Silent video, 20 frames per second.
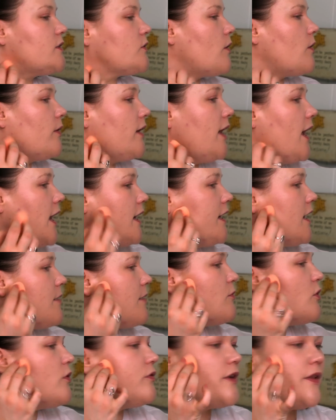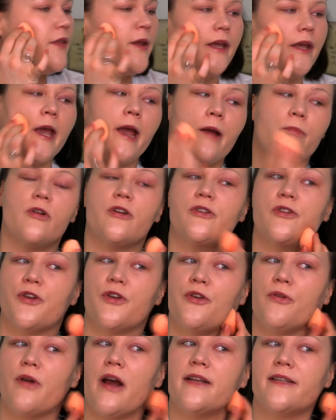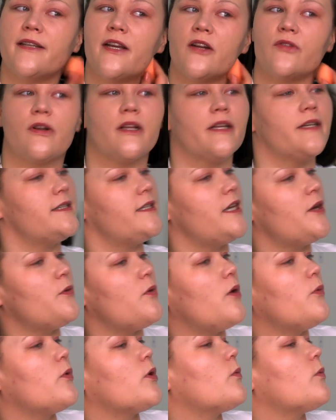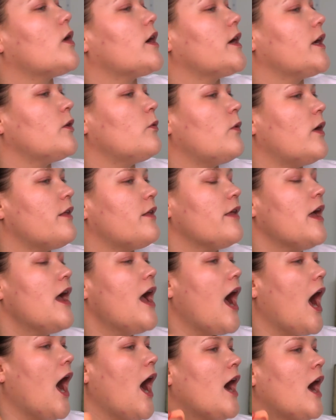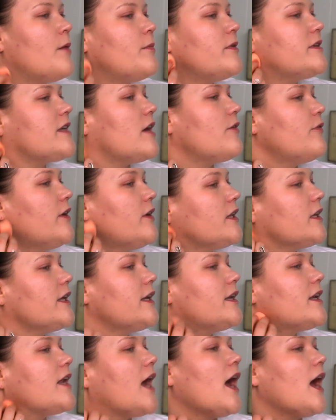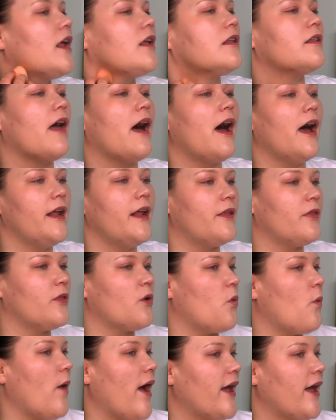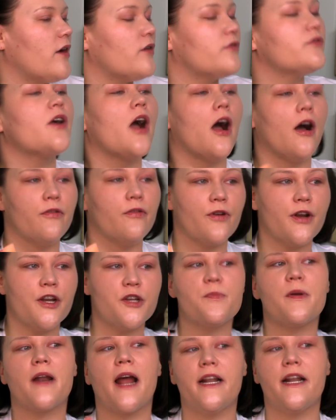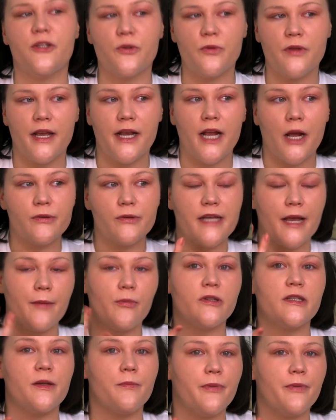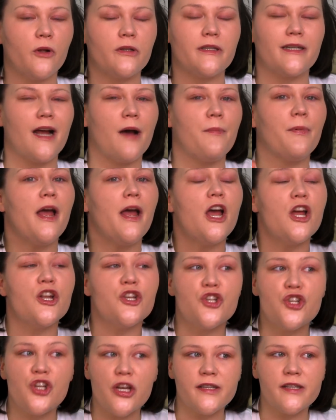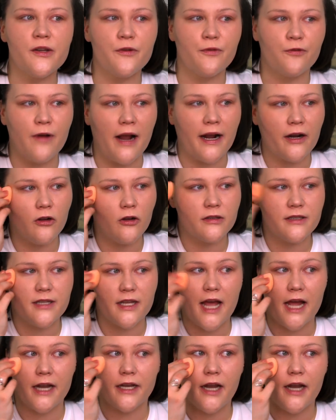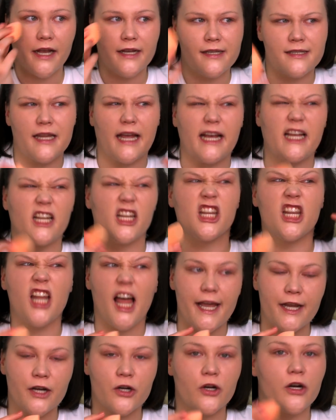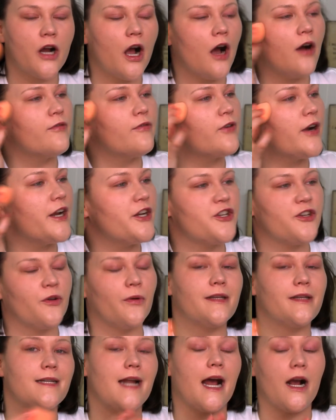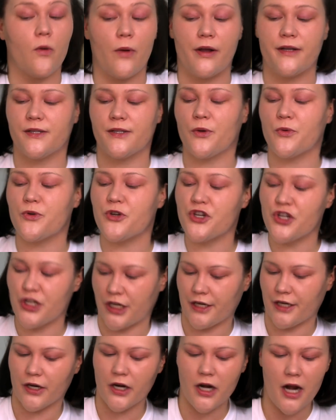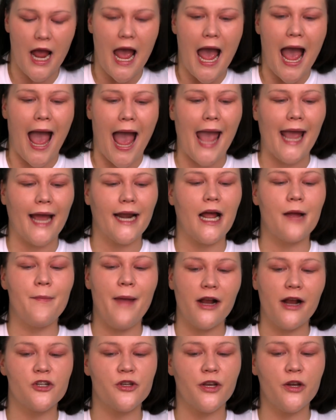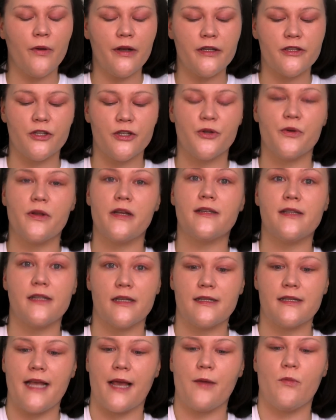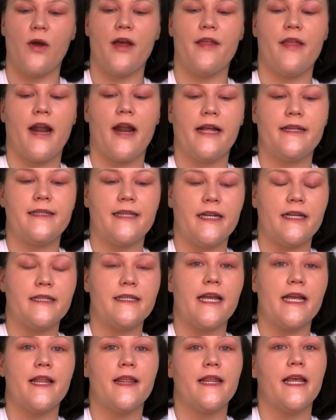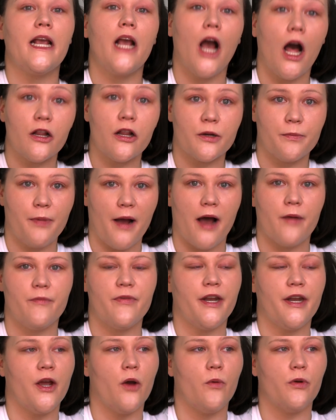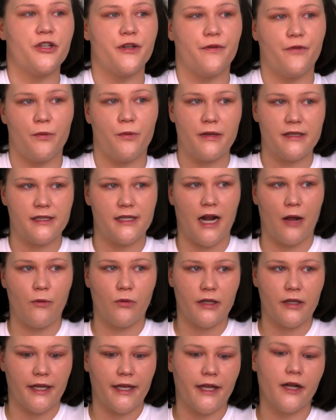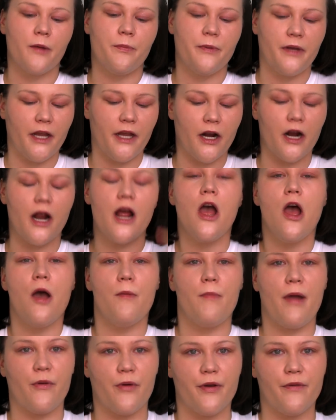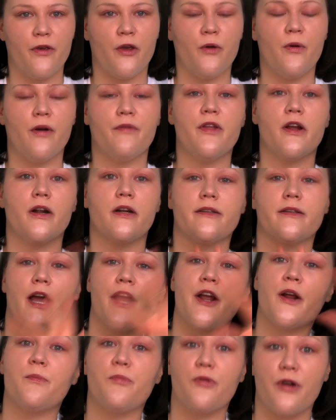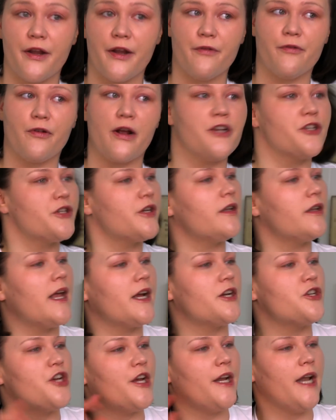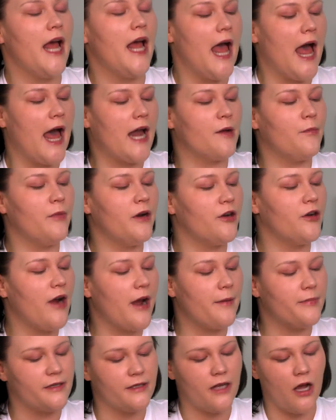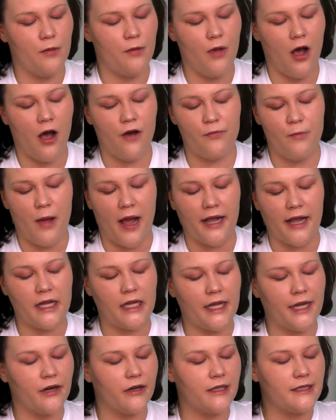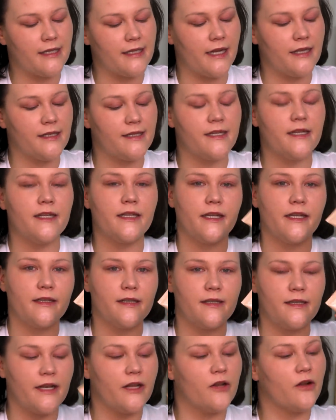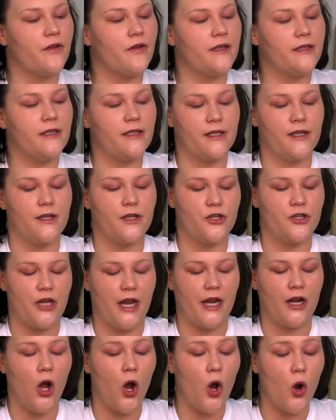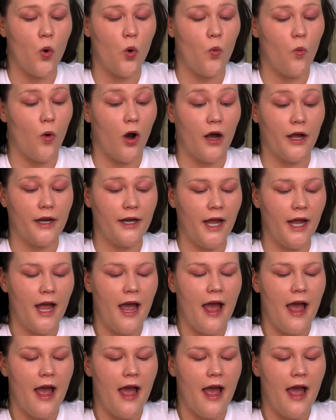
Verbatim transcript: so I went ahead and I moved in the camera so you guys can really see what we're working with. Definitely not a lot in the way of coverage, but I do think I was able to build it up just a freckle to that nice like lighter coverage, so it's not quite so sheer. And I'm actually going to do this the same way that I did it in the ColourPop video, which if you missed it, I will link it up here, my review of their entire Pretty Fresh collection. And I'm gonna grab some of my Clarins Instant Concealer. This is in the shade 01.